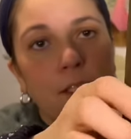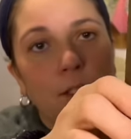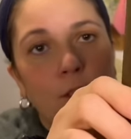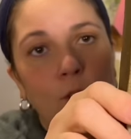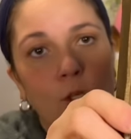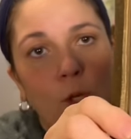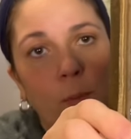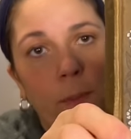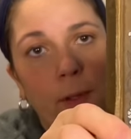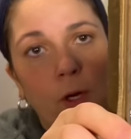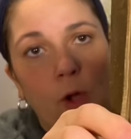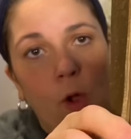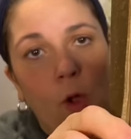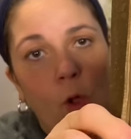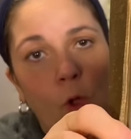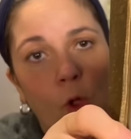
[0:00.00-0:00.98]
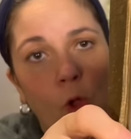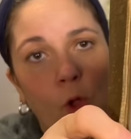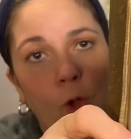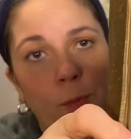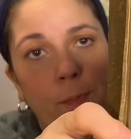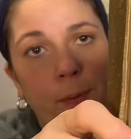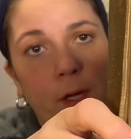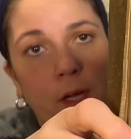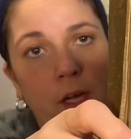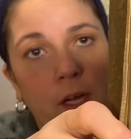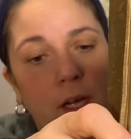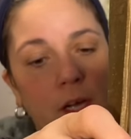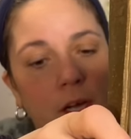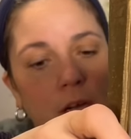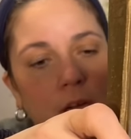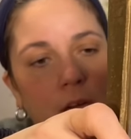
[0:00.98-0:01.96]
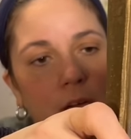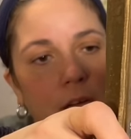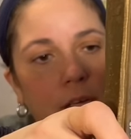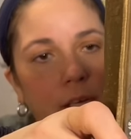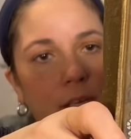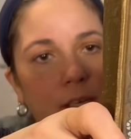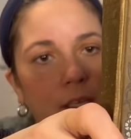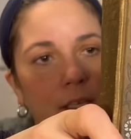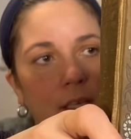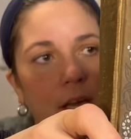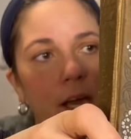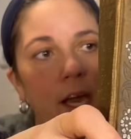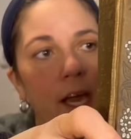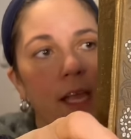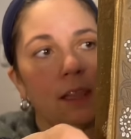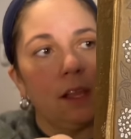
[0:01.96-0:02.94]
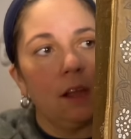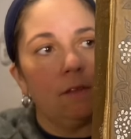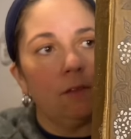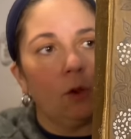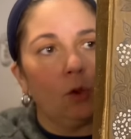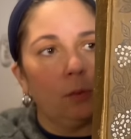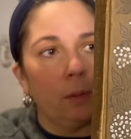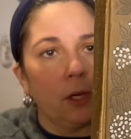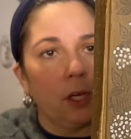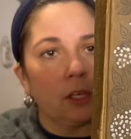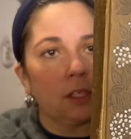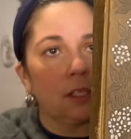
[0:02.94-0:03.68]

super old book. I love old books.